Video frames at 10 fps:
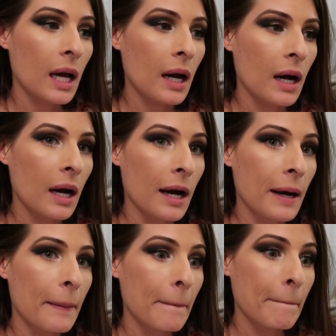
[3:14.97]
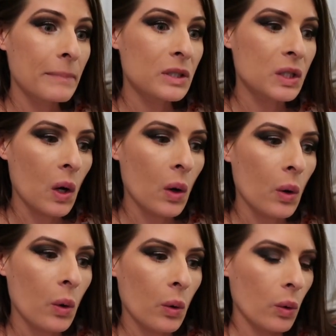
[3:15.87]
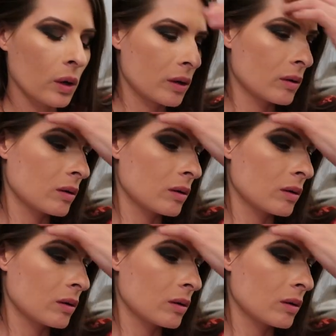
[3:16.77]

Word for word: Um, so